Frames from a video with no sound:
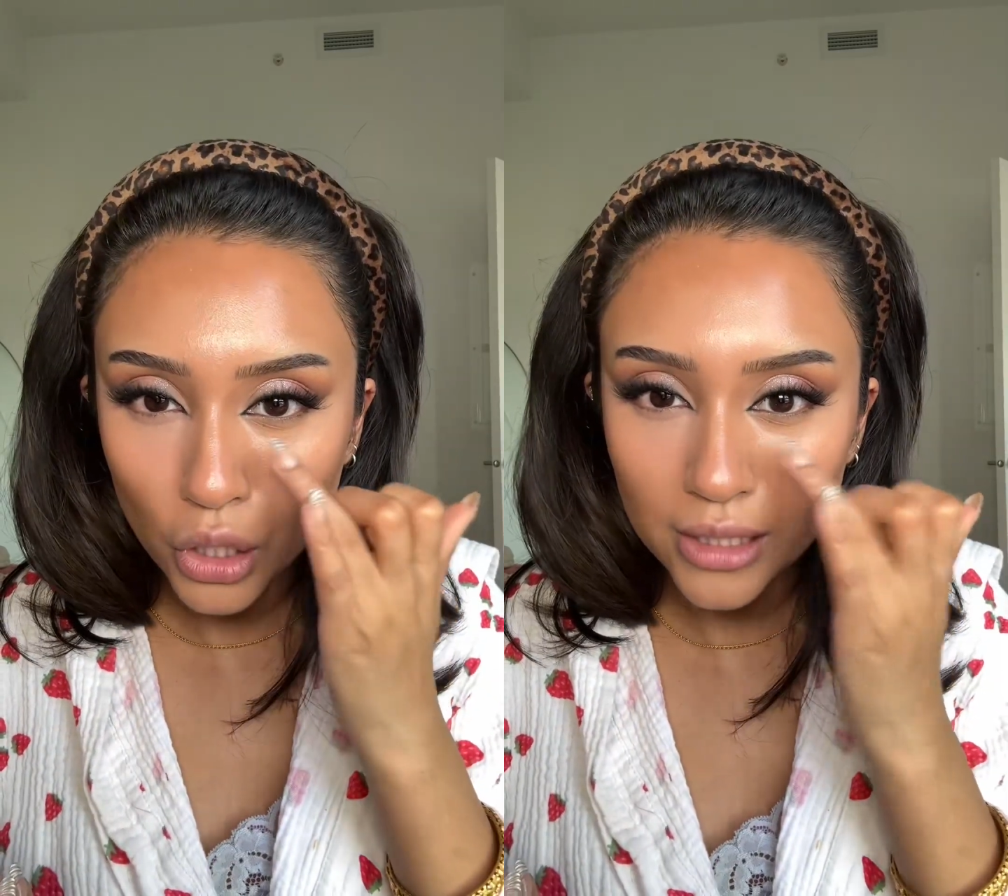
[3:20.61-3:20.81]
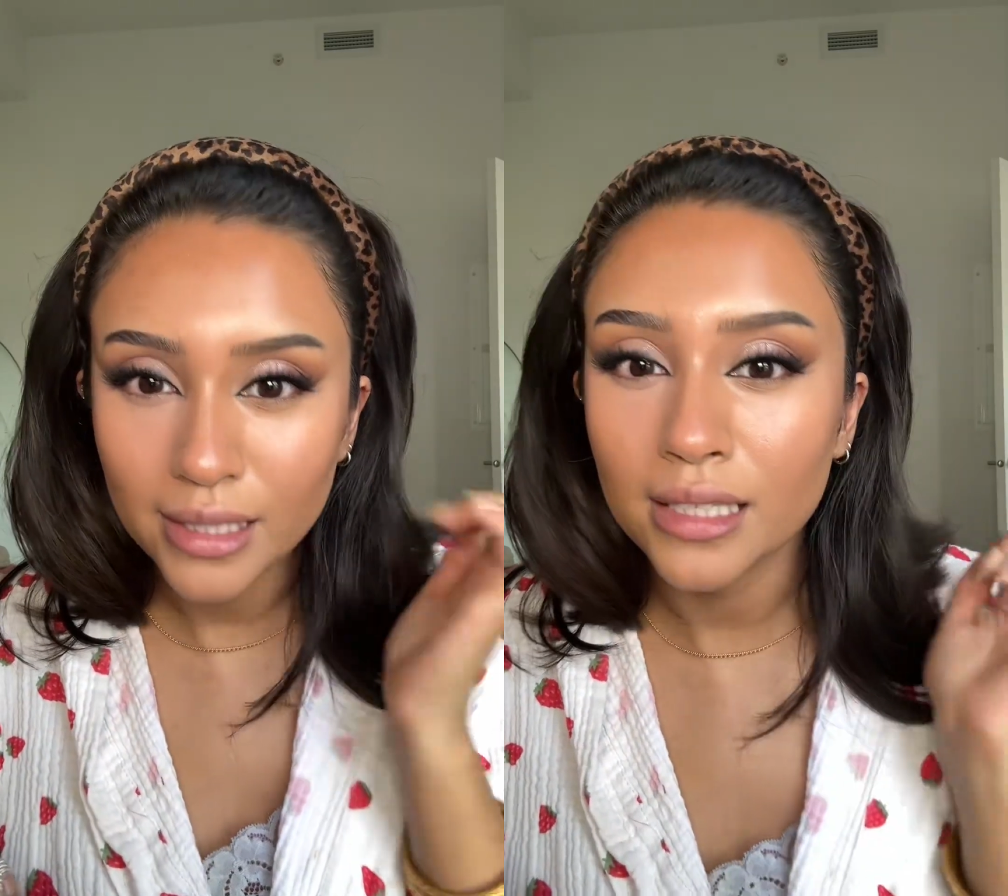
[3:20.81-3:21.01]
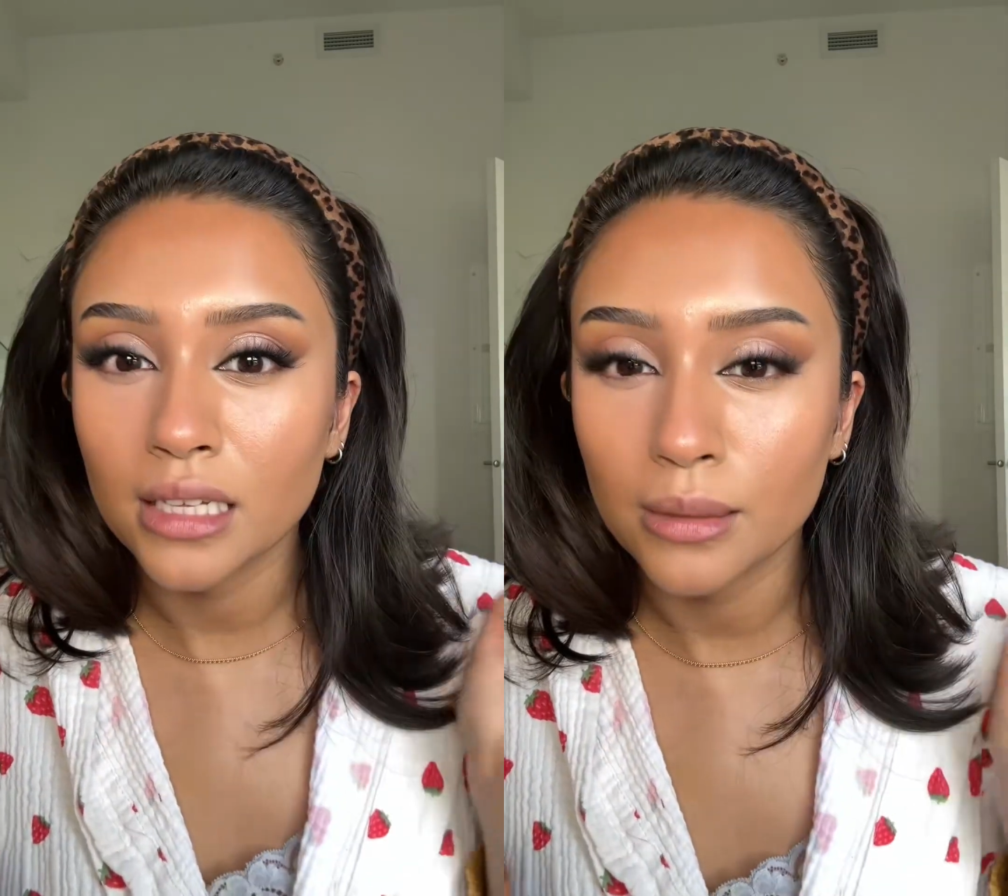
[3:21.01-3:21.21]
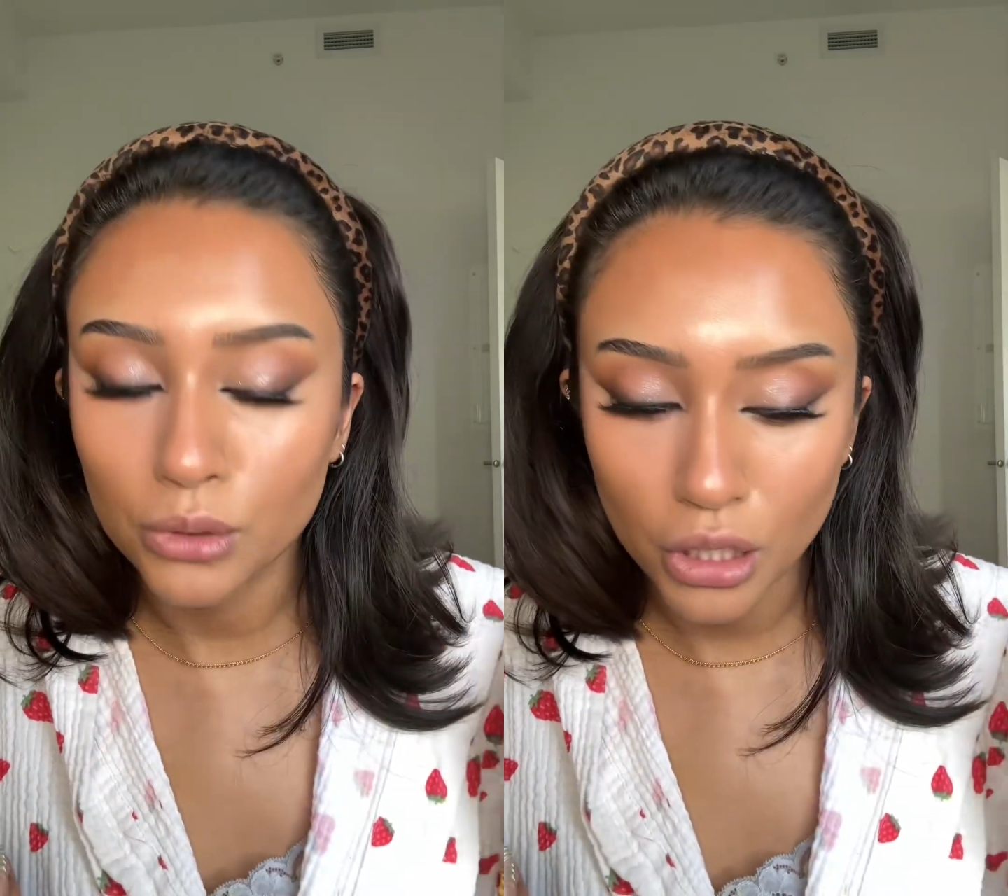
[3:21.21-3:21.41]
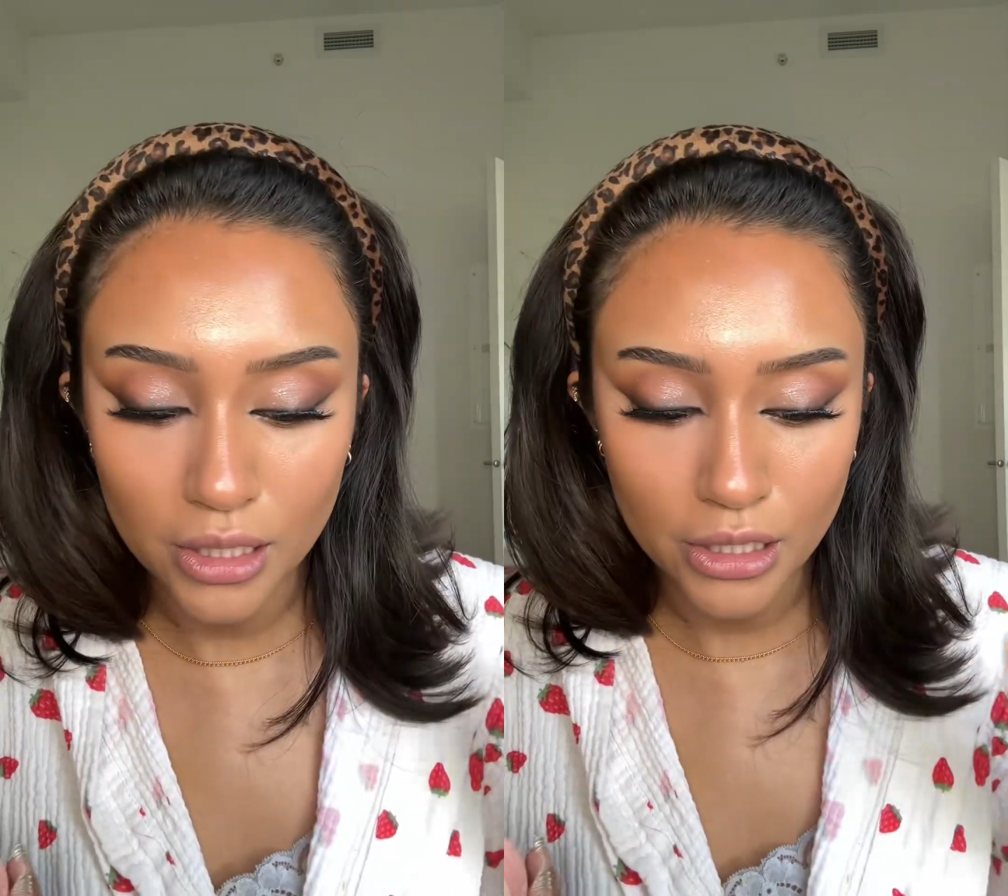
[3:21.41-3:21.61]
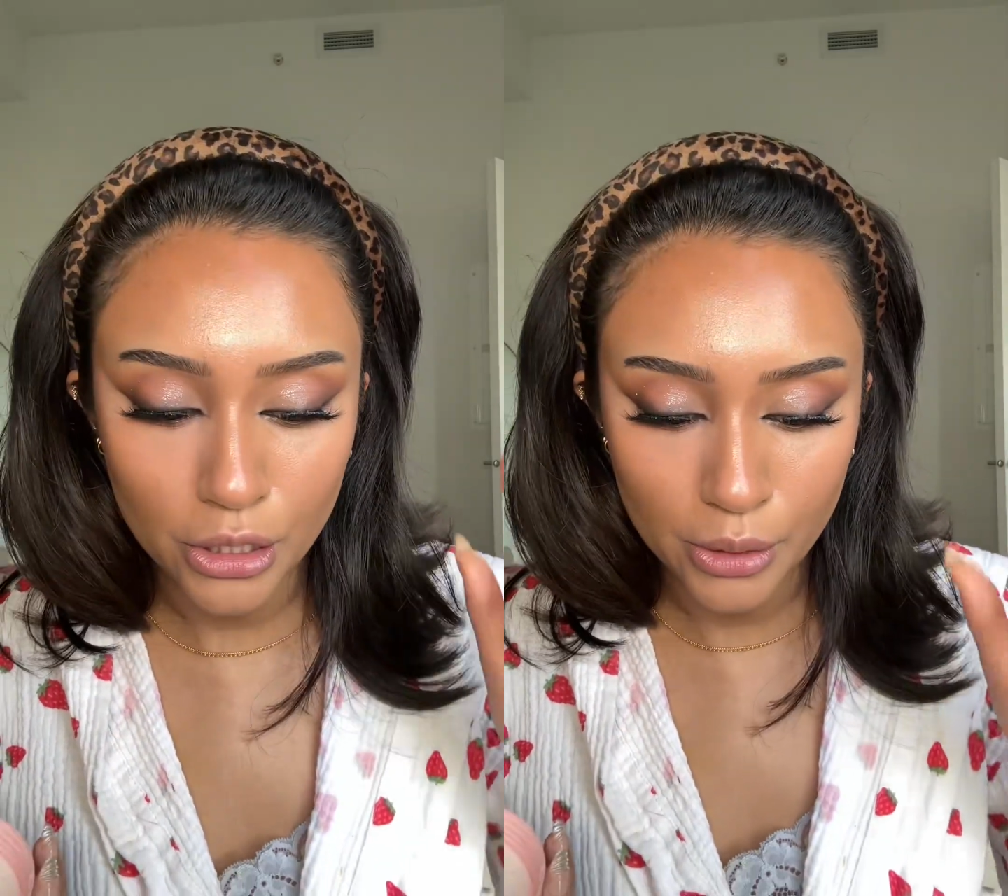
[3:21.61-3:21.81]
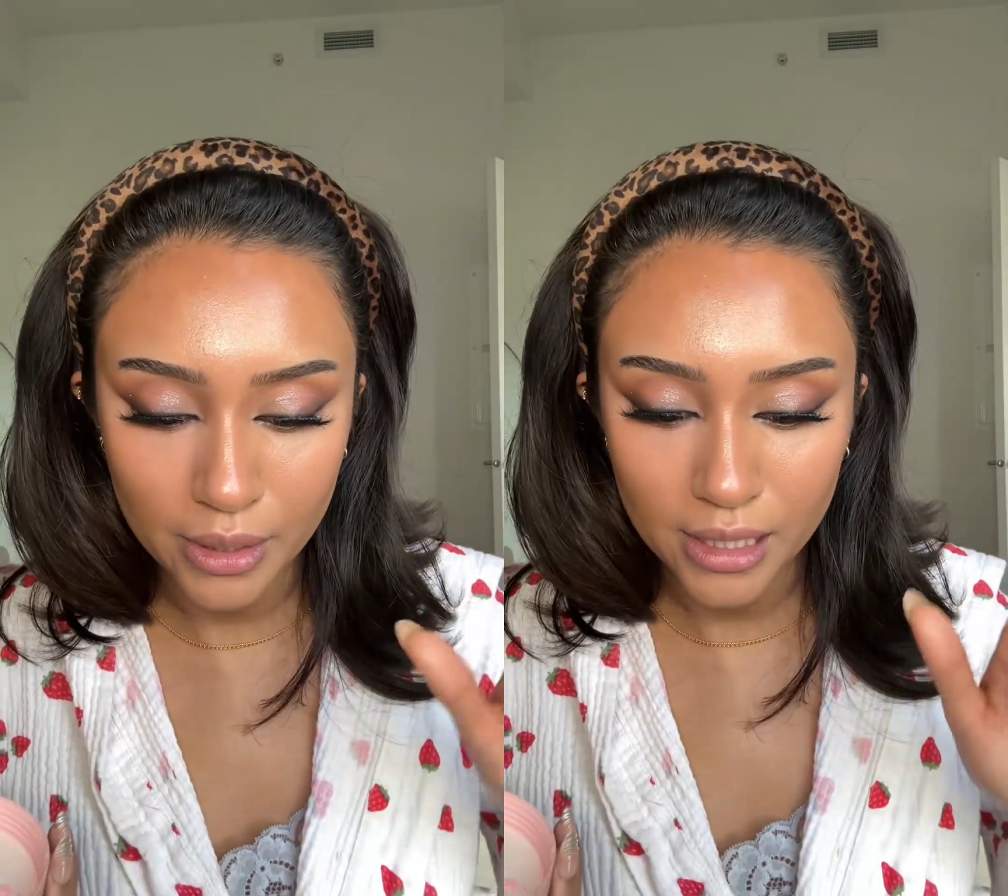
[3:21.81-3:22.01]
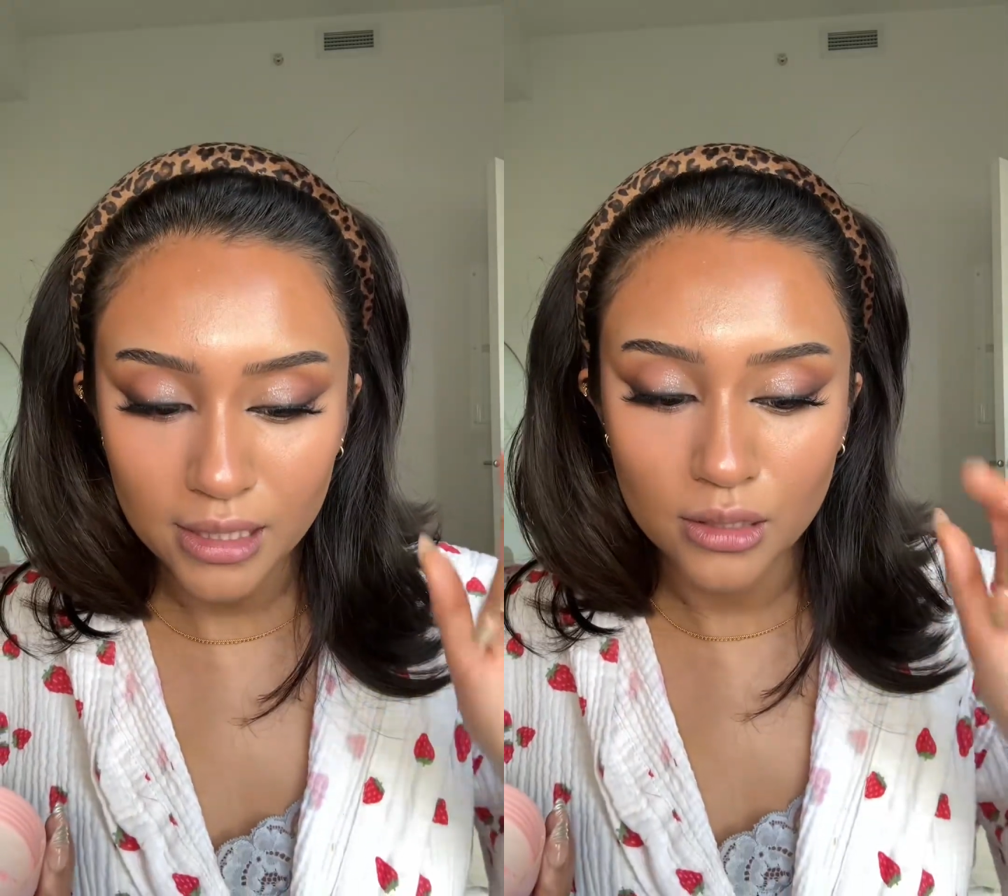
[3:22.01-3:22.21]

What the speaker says: see that I'm starting to crease.